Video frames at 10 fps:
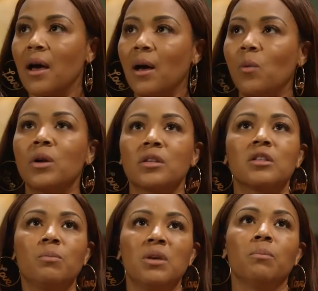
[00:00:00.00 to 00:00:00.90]
I want us
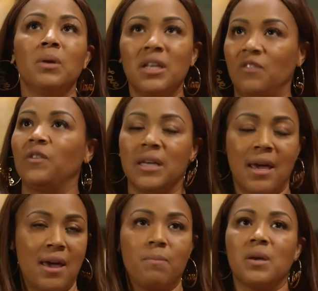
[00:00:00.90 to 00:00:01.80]
to be blissfully
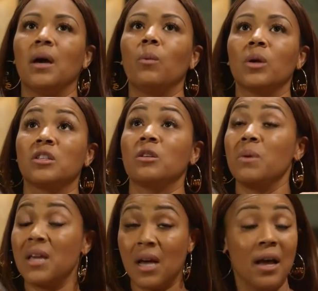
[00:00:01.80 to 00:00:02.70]
happy. I want us to
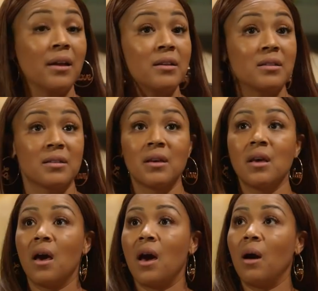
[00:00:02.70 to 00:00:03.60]
be honest.
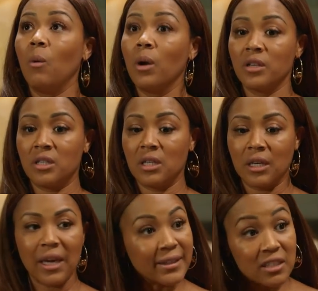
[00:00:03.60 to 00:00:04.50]
I want us to catch